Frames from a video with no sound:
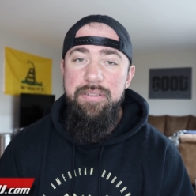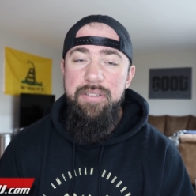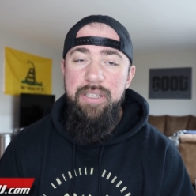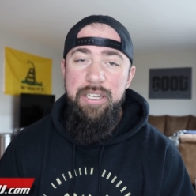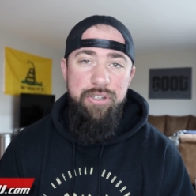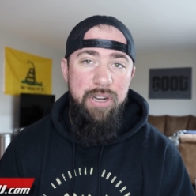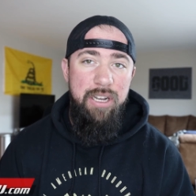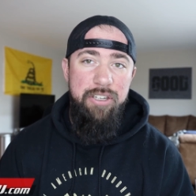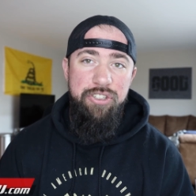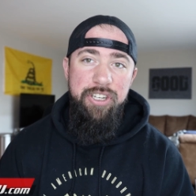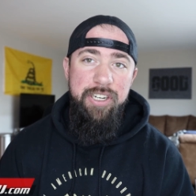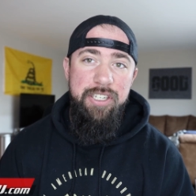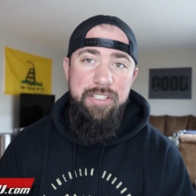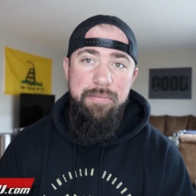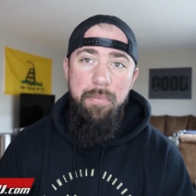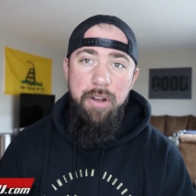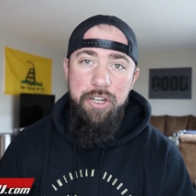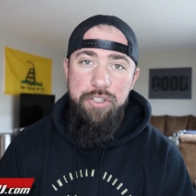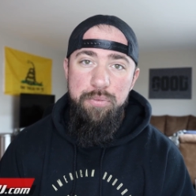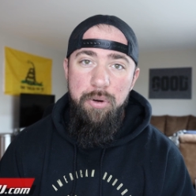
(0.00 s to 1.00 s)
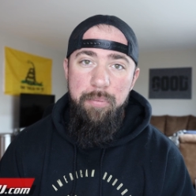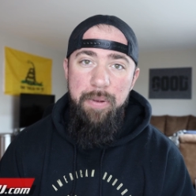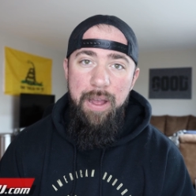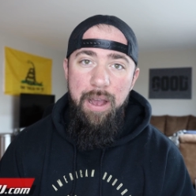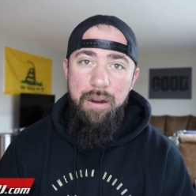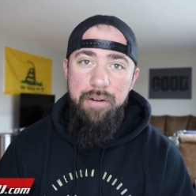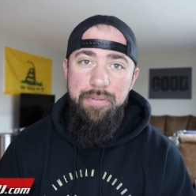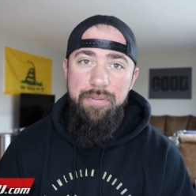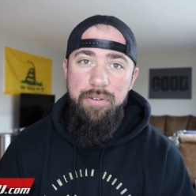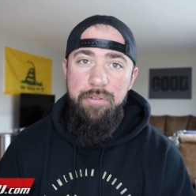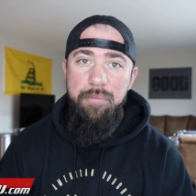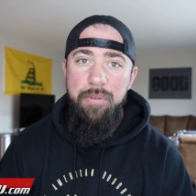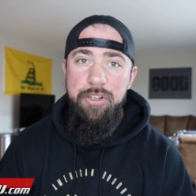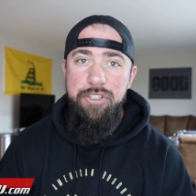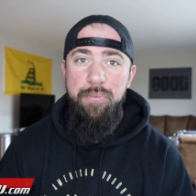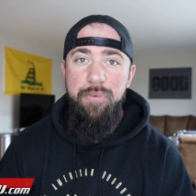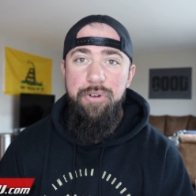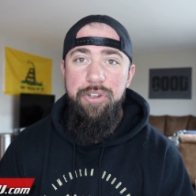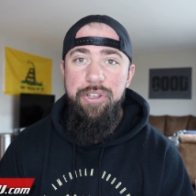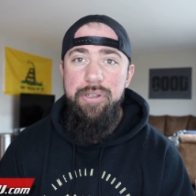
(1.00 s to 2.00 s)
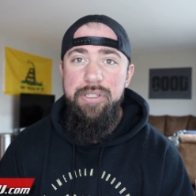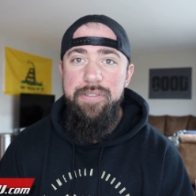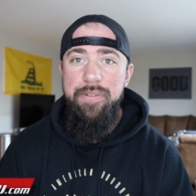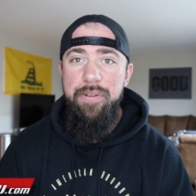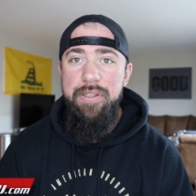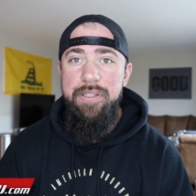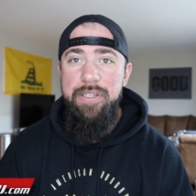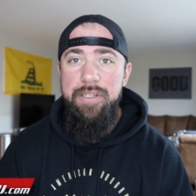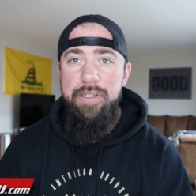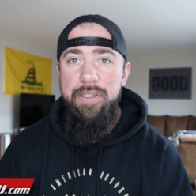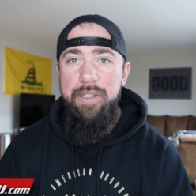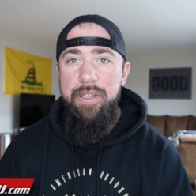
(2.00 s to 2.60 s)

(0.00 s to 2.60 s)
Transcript: is much more powerful and much more useful than,